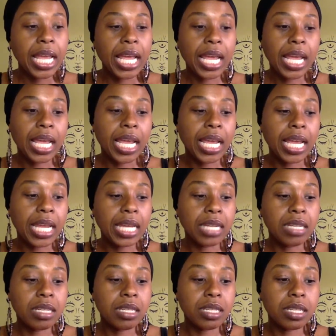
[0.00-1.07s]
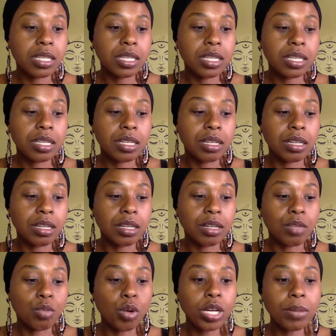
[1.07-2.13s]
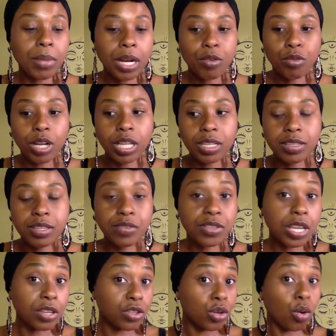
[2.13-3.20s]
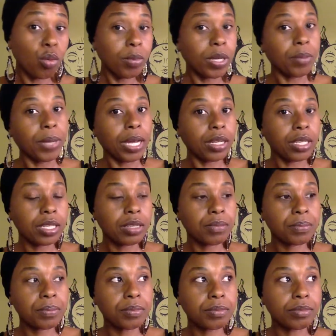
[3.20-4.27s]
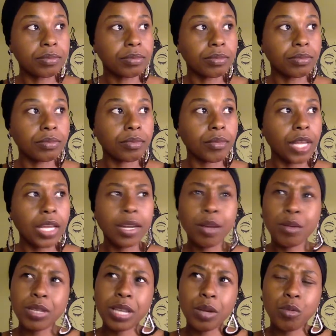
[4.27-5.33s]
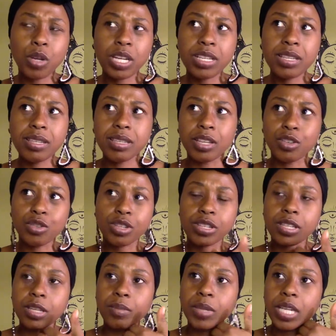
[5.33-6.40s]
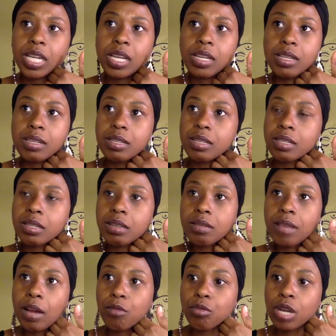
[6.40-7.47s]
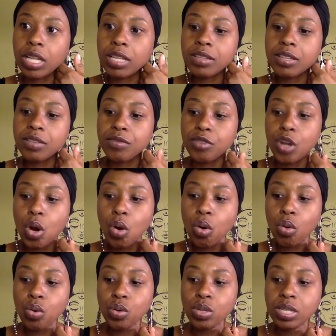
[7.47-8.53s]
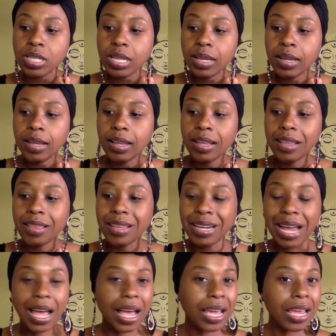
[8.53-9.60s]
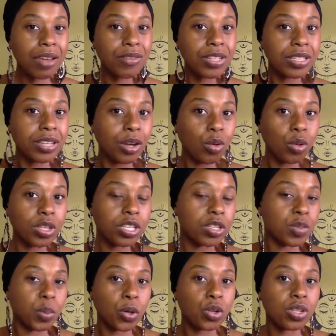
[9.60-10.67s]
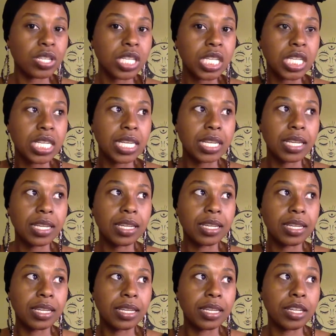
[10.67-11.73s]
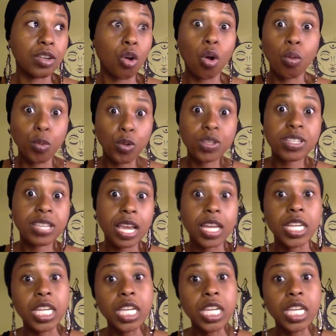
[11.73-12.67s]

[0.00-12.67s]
And one of my relatives had told me about it. And I was like, well, this is interesting because that relative knows that I haven't dealt with this person in almost ten